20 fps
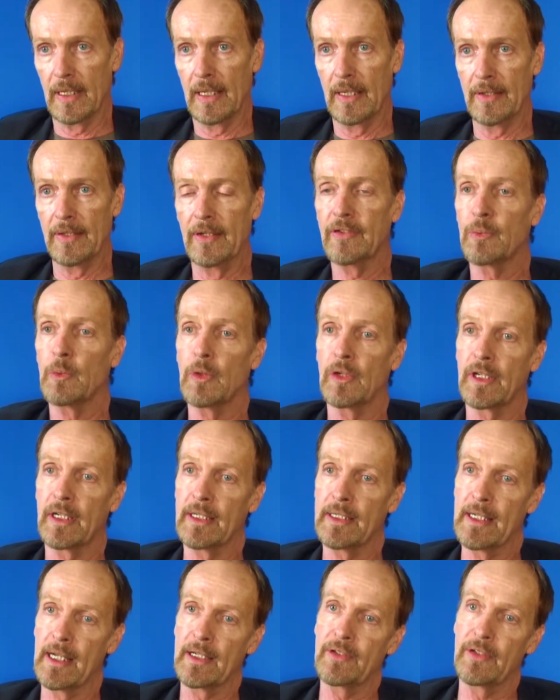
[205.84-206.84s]
and this will
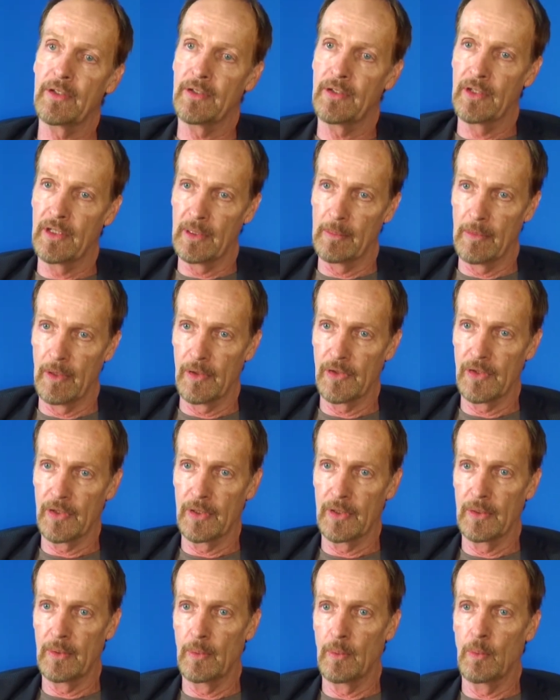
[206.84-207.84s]
connect you to the
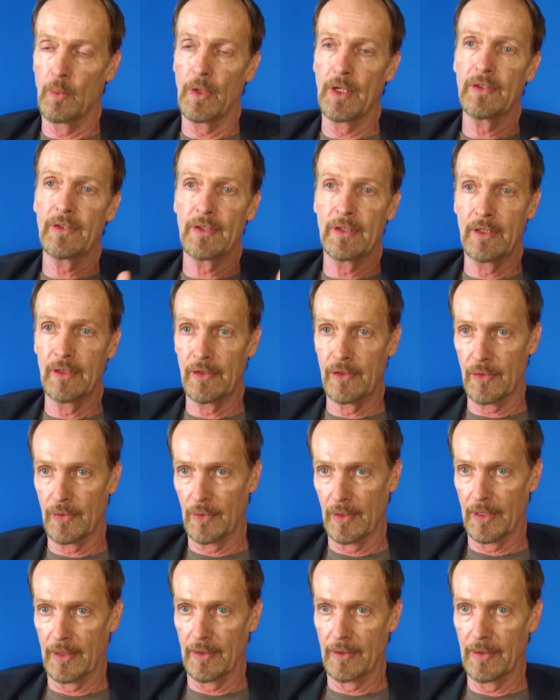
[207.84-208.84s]
emotion with the
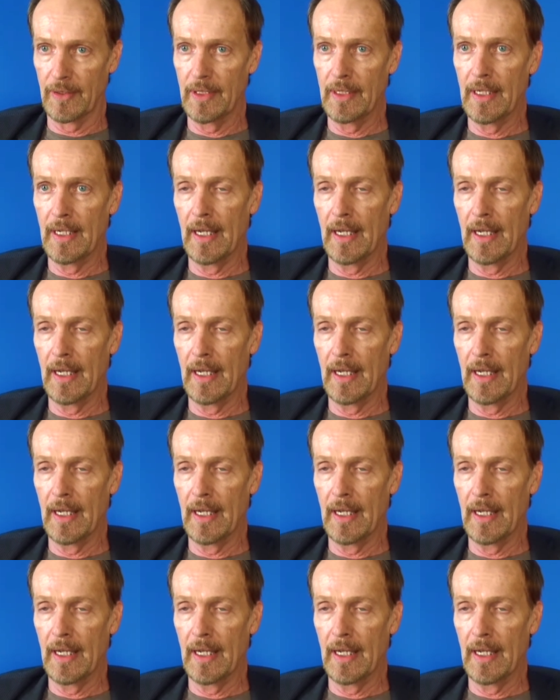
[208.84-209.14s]
trigger,